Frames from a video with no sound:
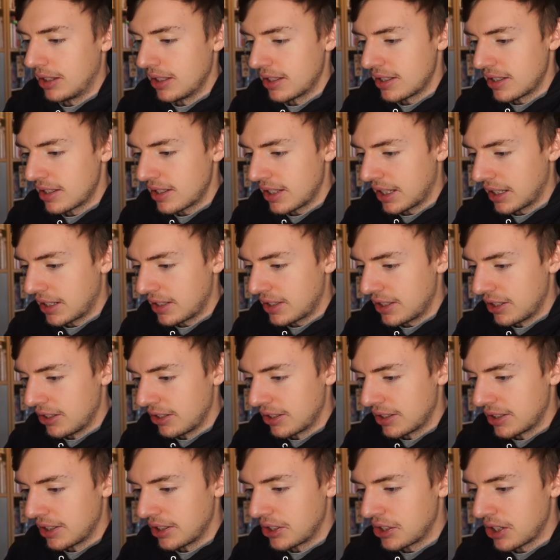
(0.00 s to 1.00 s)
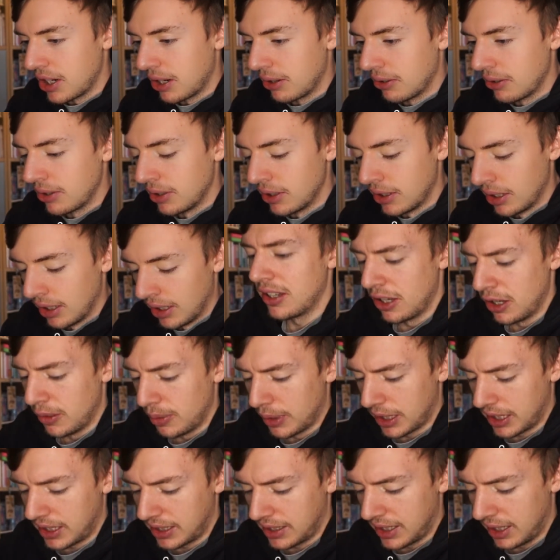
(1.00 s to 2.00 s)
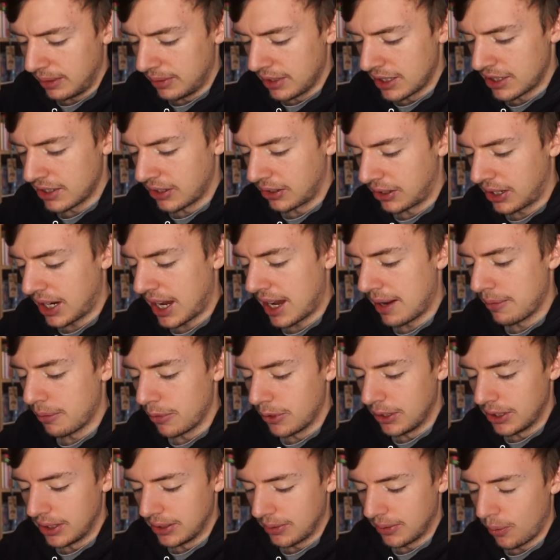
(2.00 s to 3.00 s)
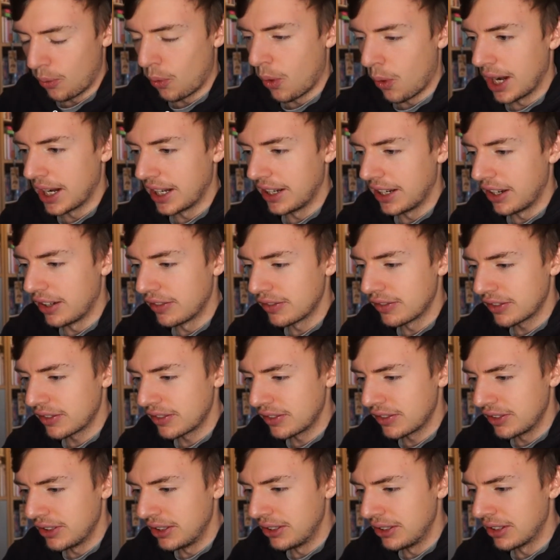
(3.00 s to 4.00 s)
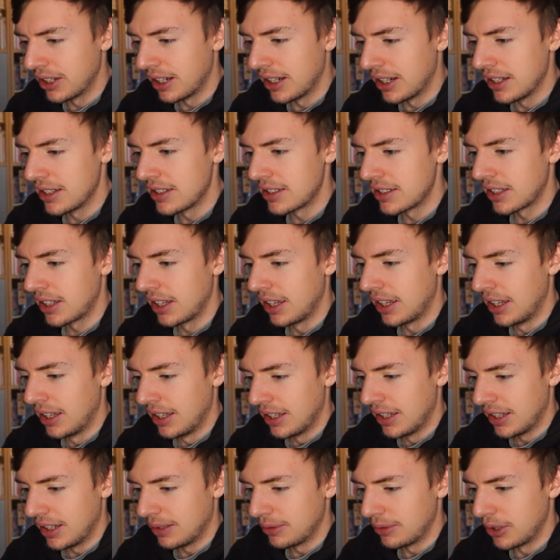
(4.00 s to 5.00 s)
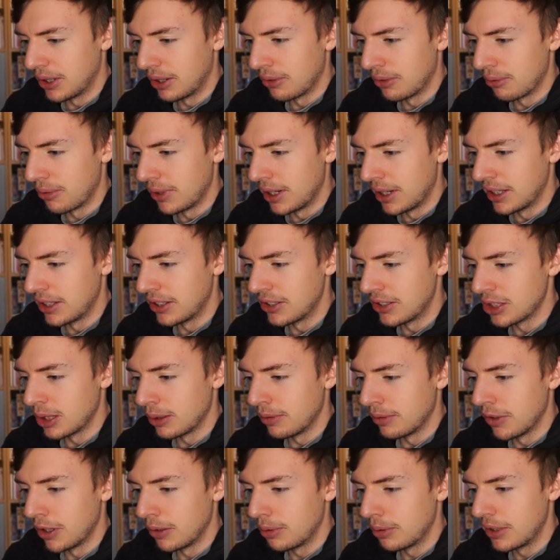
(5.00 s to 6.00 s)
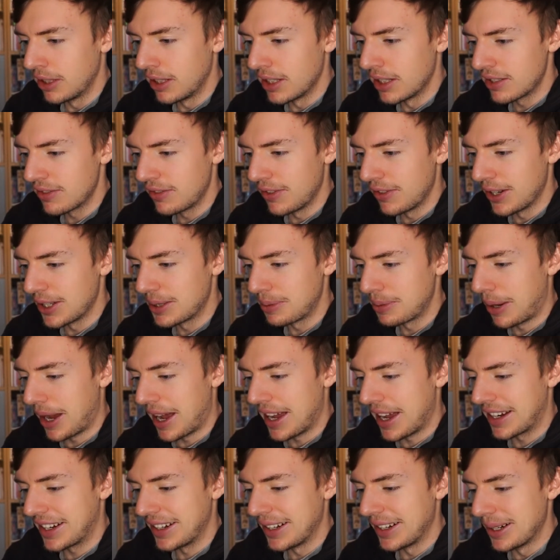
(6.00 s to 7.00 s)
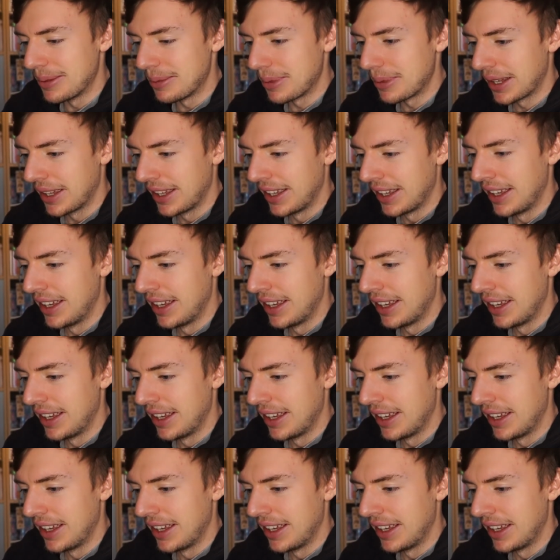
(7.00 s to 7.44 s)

This is like seriously childhood. I hope I can keep this on camera well enough for you guys. I'm doing a really good job of opening this first pack up.